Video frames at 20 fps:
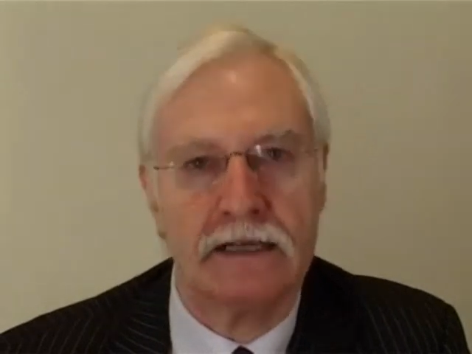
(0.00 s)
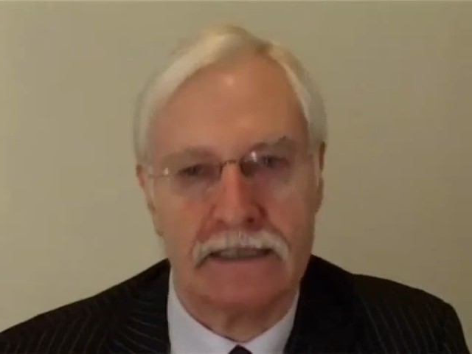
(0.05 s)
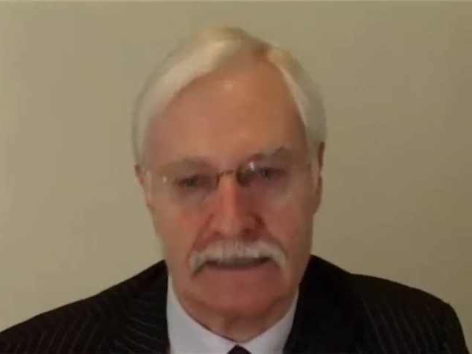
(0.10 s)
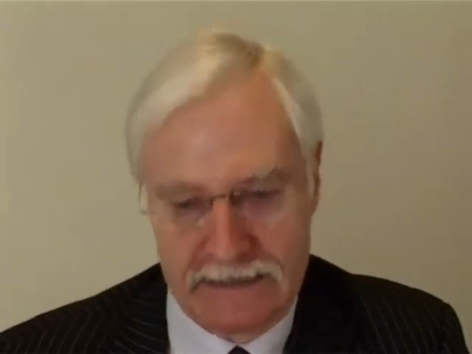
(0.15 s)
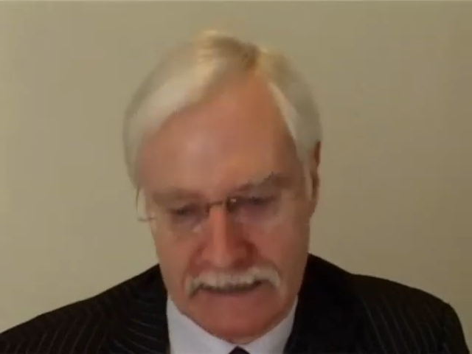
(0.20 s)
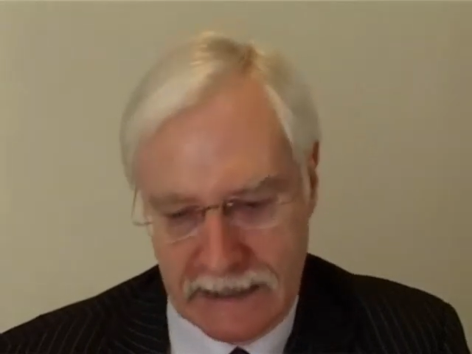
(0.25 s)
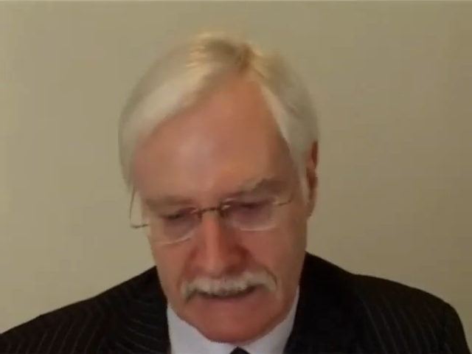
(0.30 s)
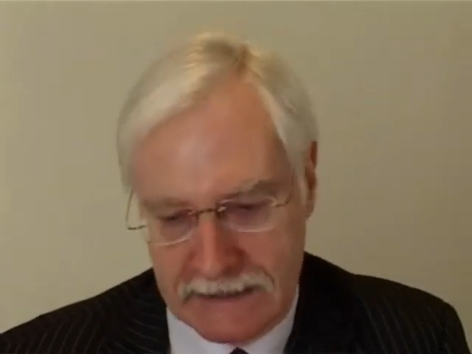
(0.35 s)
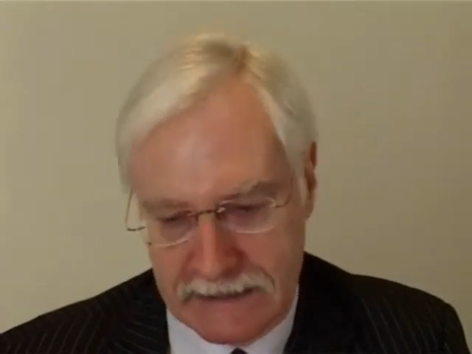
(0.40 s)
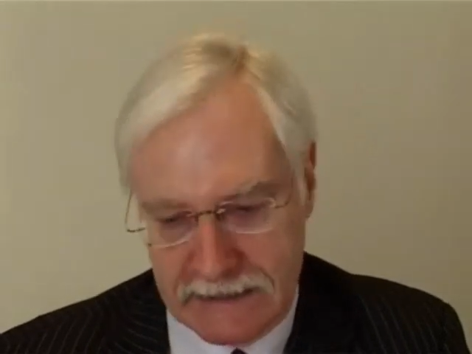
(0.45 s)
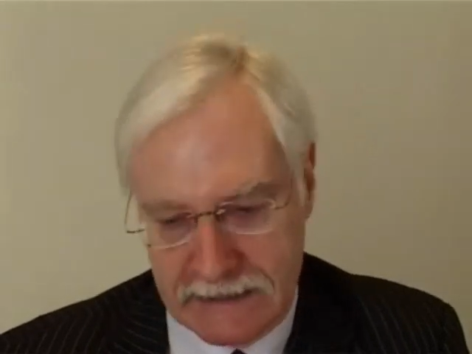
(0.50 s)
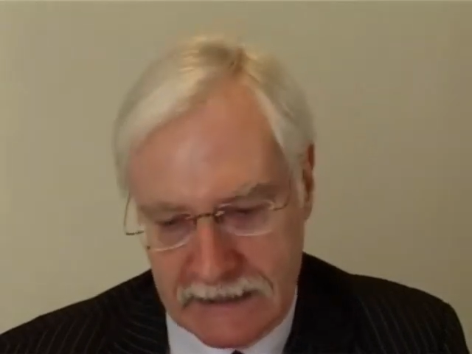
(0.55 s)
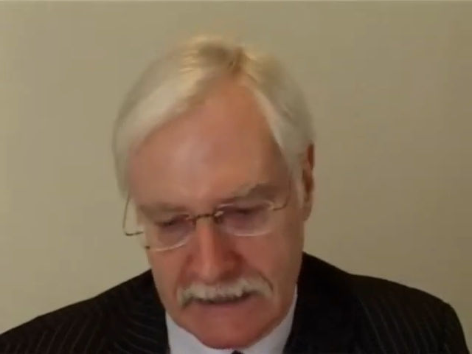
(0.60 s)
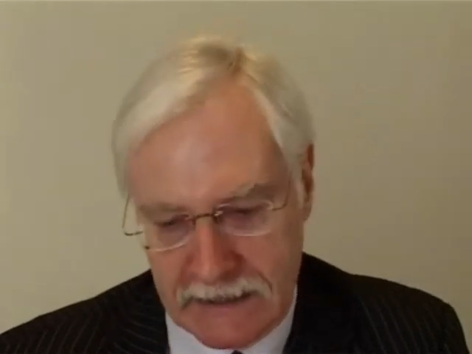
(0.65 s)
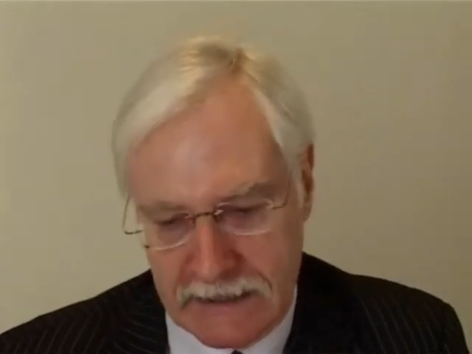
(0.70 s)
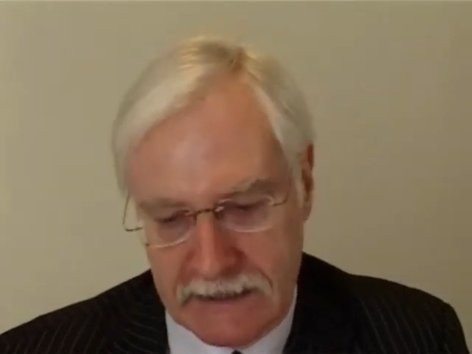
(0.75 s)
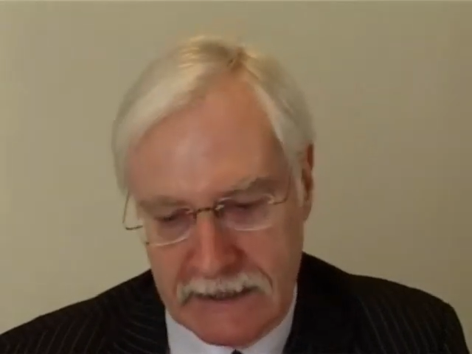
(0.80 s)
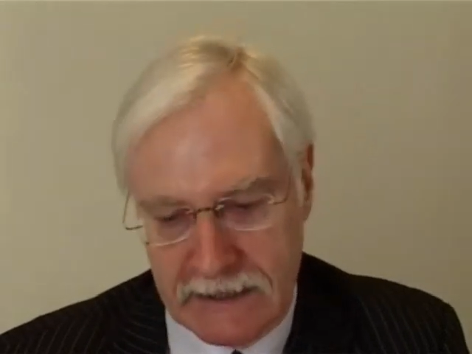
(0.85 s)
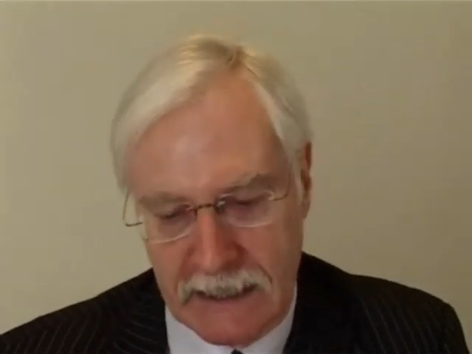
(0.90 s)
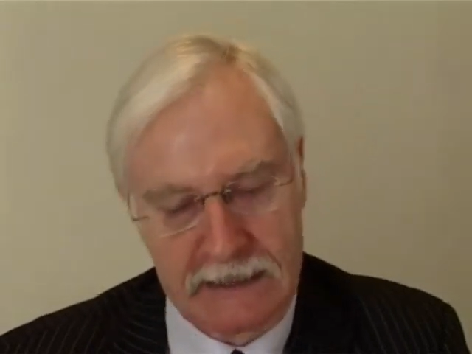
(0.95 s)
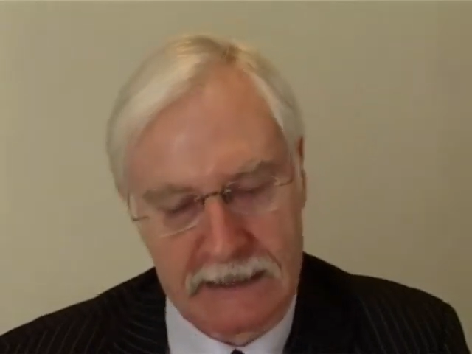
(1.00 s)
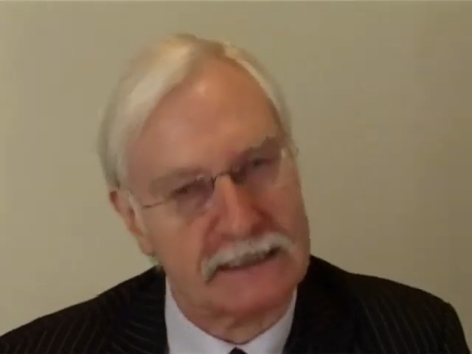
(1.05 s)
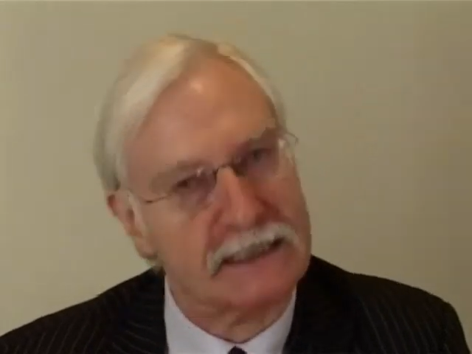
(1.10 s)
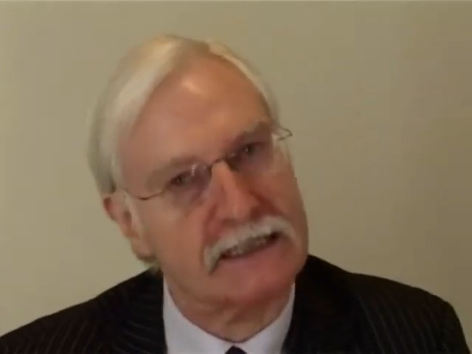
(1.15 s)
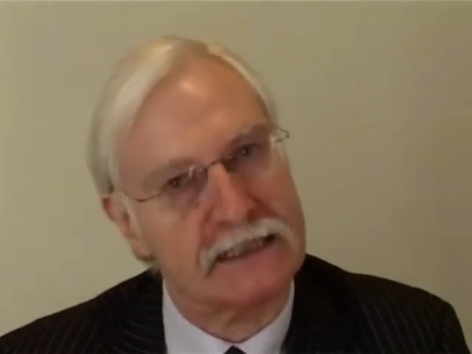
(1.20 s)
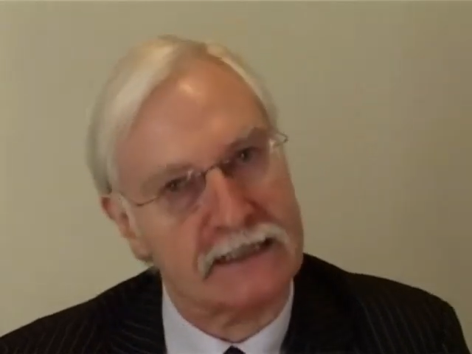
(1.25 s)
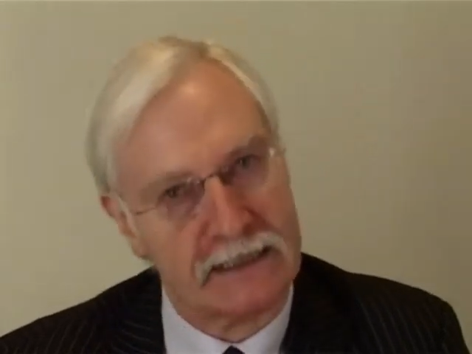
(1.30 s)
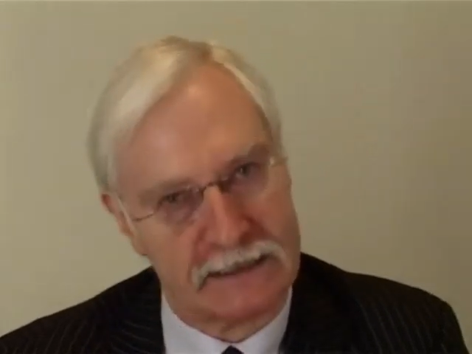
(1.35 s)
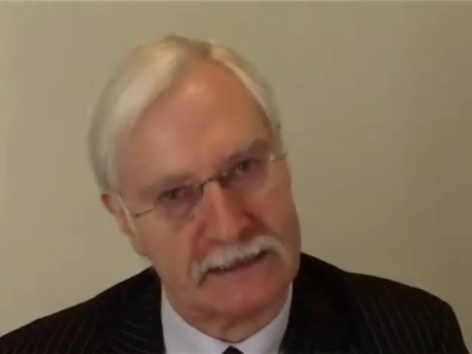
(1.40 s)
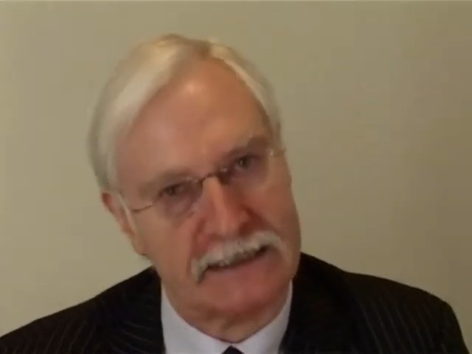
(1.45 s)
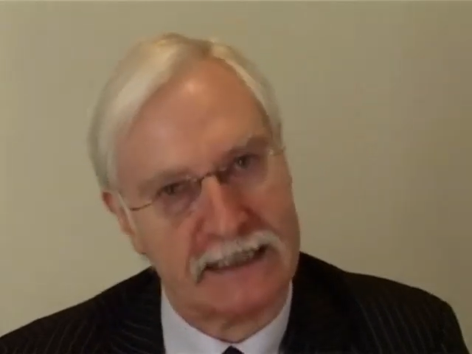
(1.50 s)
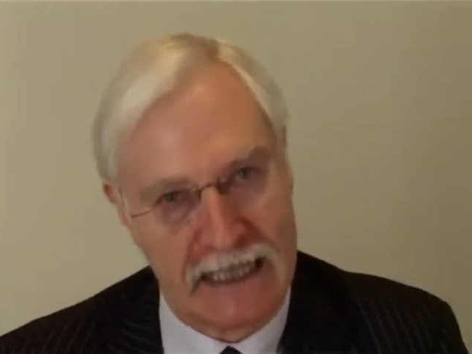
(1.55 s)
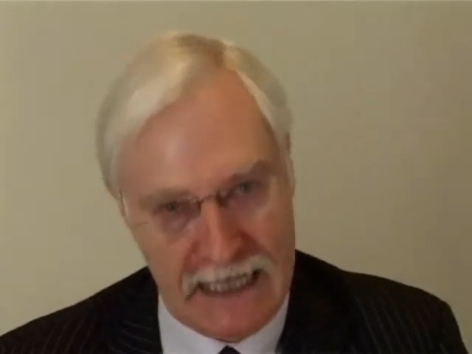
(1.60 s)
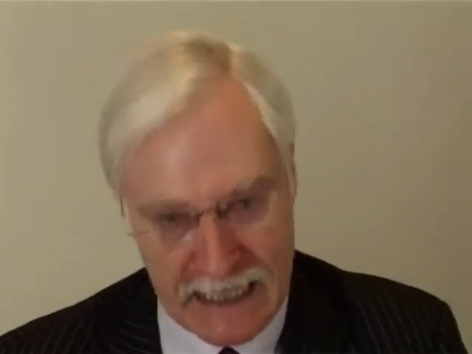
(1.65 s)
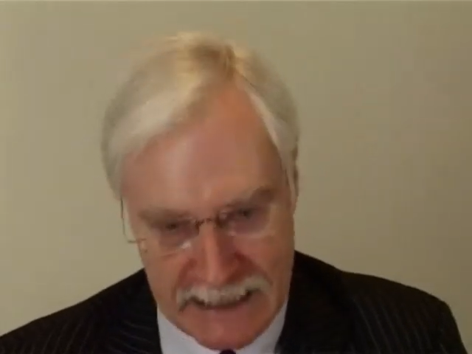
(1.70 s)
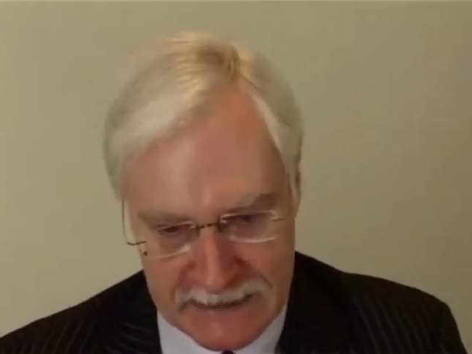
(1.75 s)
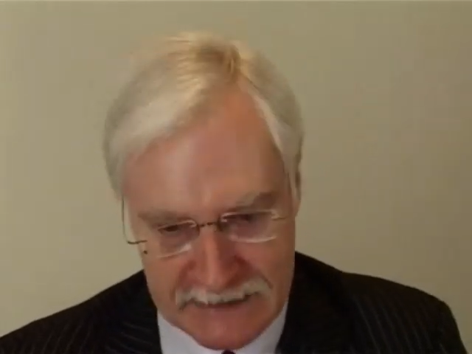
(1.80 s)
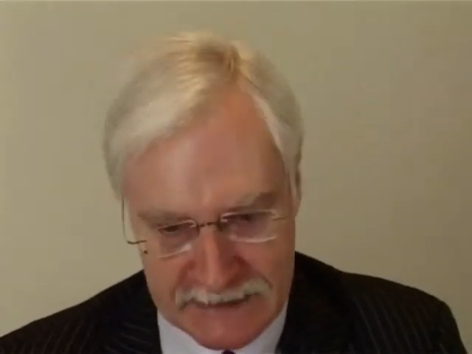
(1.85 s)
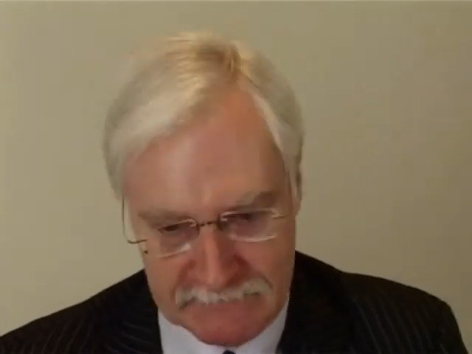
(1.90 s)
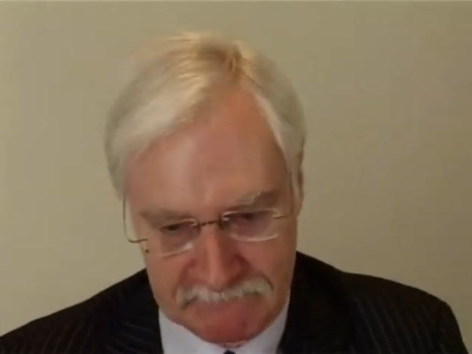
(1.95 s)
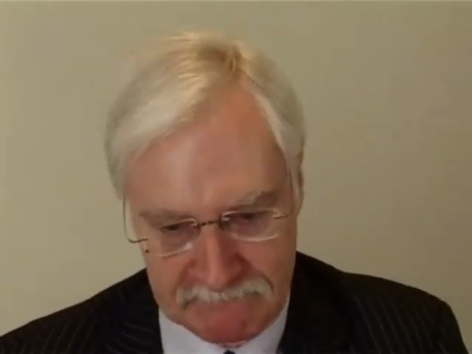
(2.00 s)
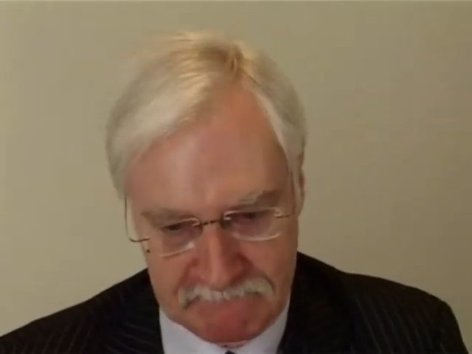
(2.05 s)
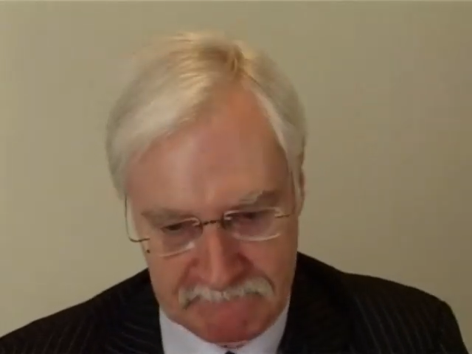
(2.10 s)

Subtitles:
since 1998.